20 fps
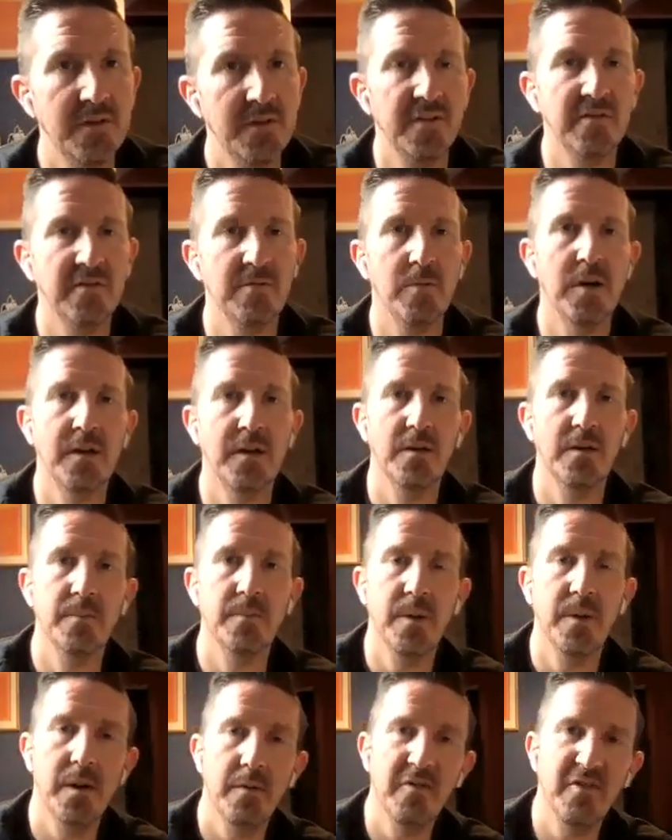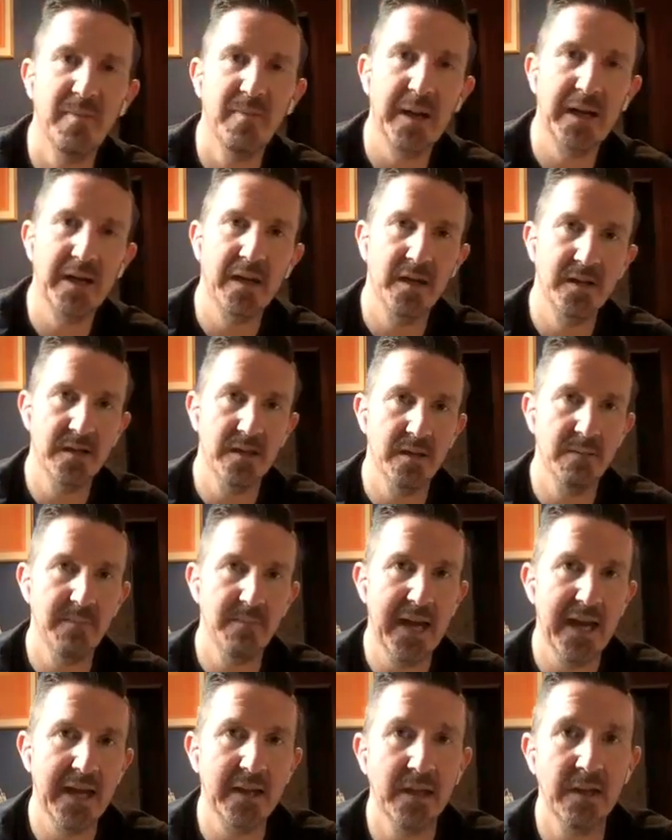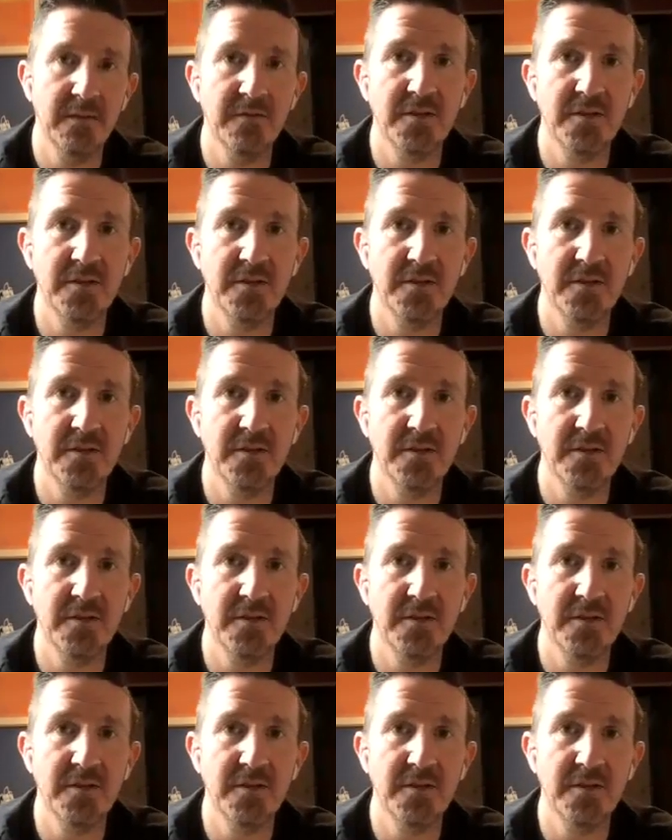And just walk your palms back onto the mat,